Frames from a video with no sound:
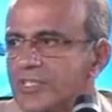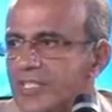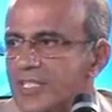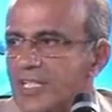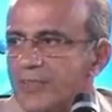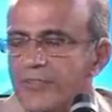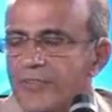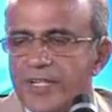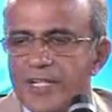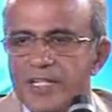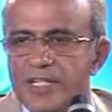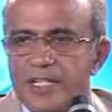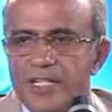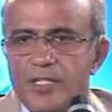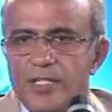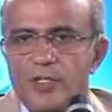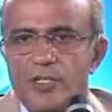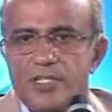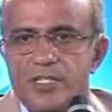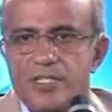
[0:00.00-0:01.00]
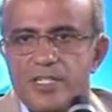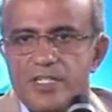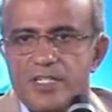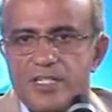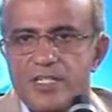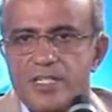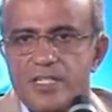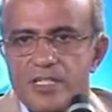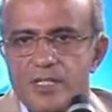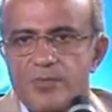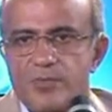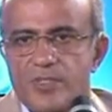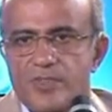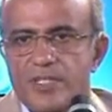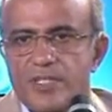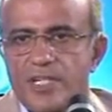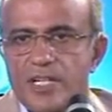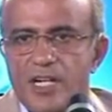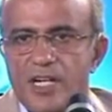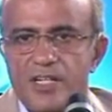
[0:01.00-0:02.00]
significantly, not just in terms
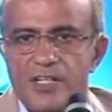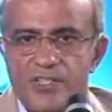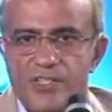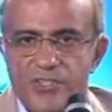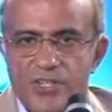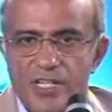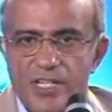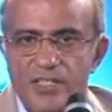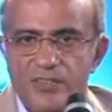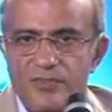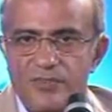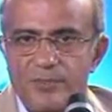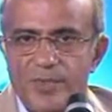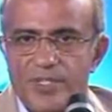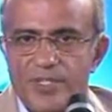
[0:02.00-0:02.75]
of the car itself,